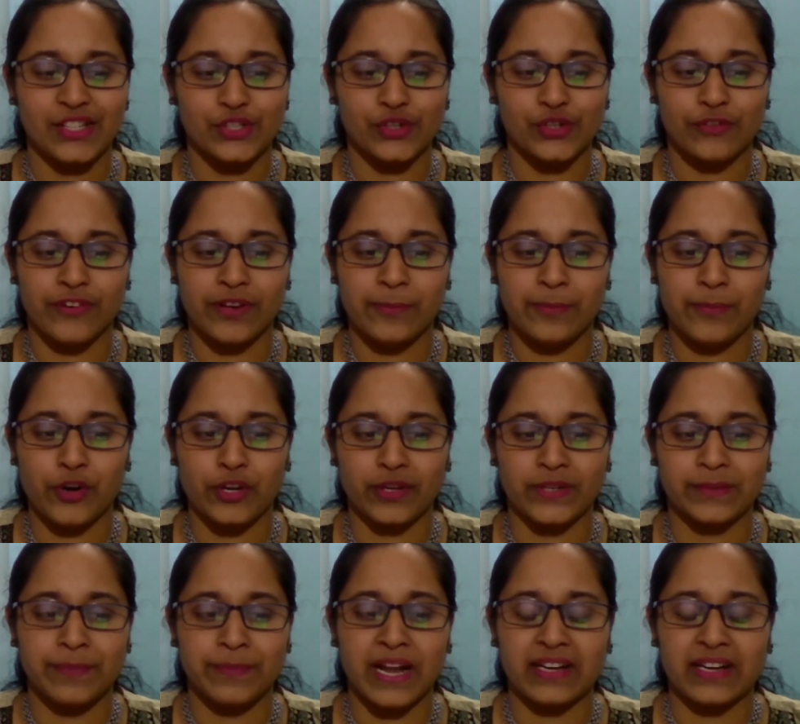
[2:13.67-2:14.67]
So for
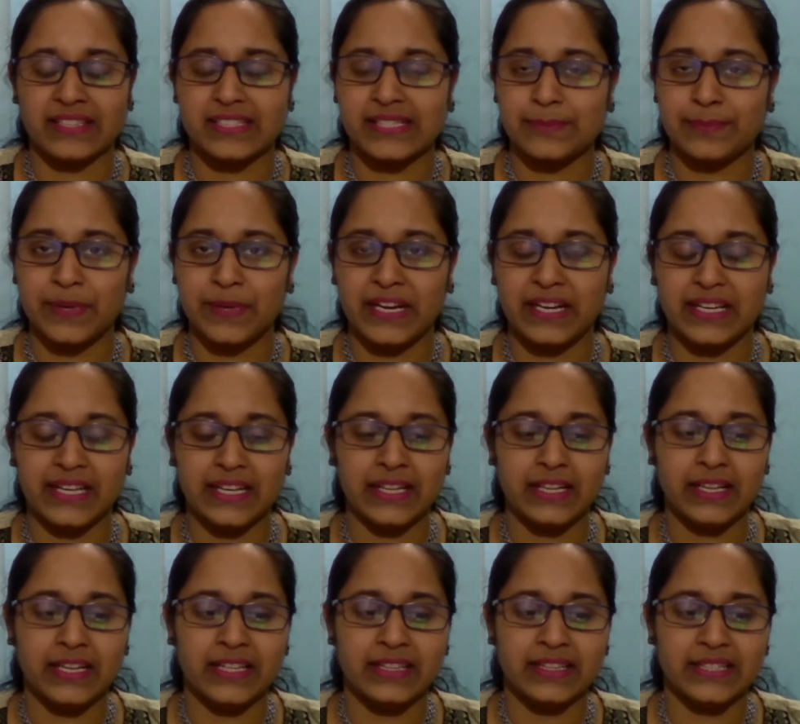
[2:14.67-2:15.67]

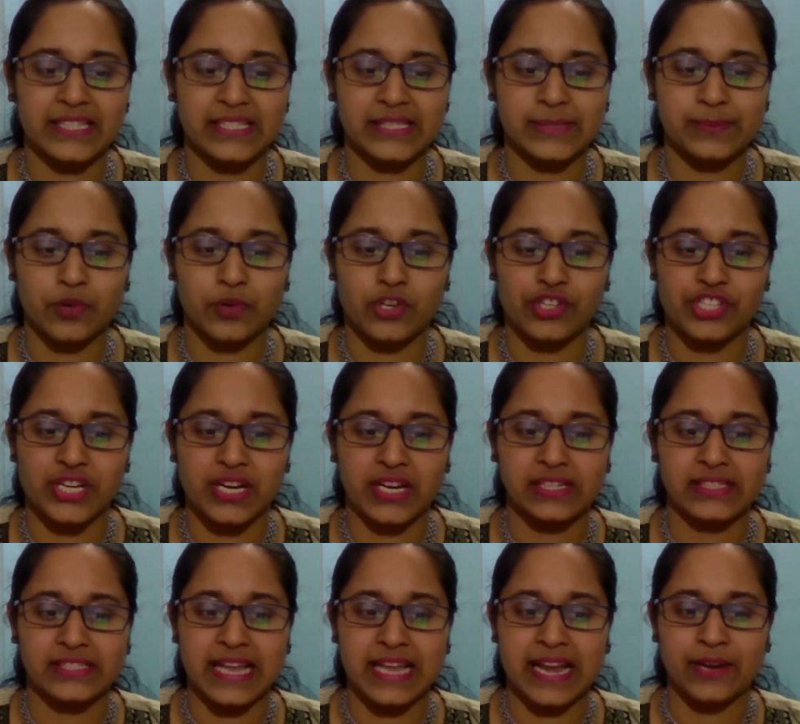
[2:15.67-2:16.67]
participating in these projects